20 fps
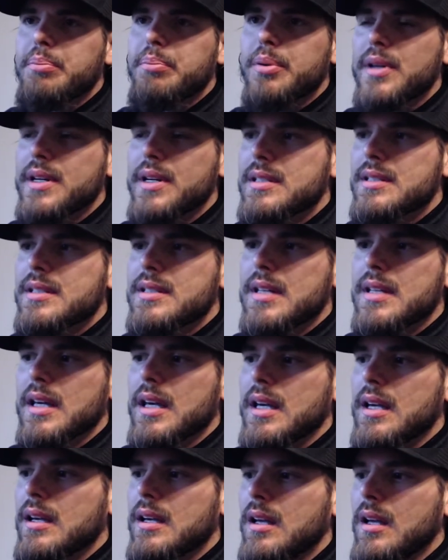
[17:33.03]
priest
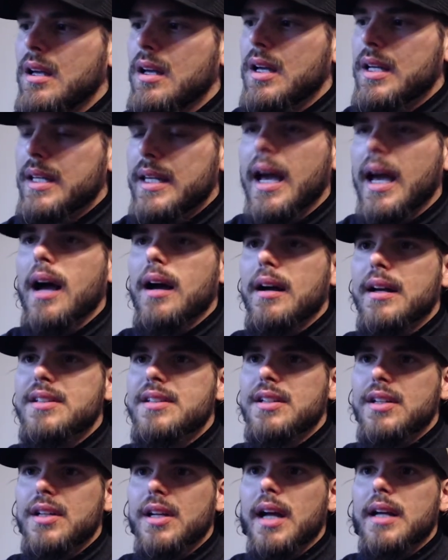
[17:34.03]
saying, yeah, it's
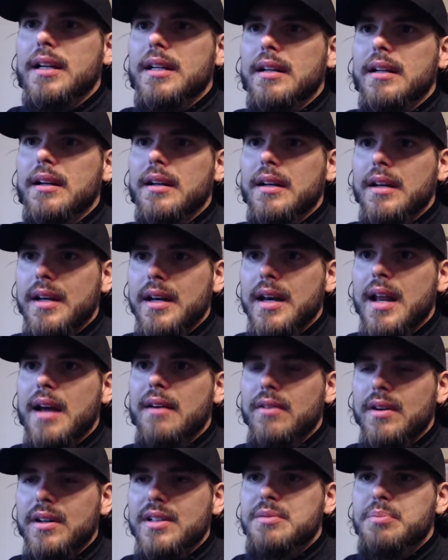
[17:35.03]
a good idea to
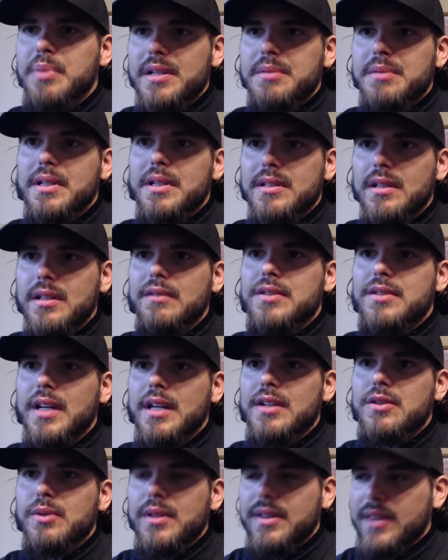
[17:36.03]
never express myself
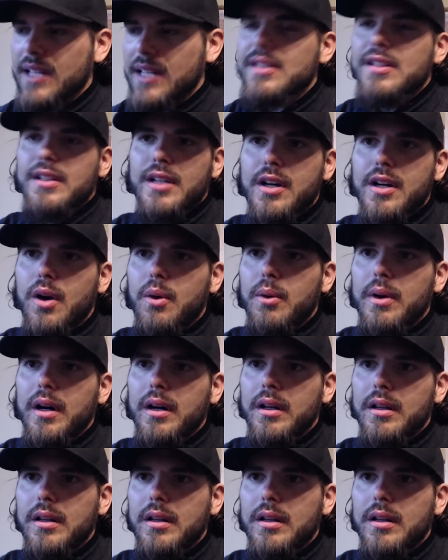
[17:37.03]
sexually. That's going to go well.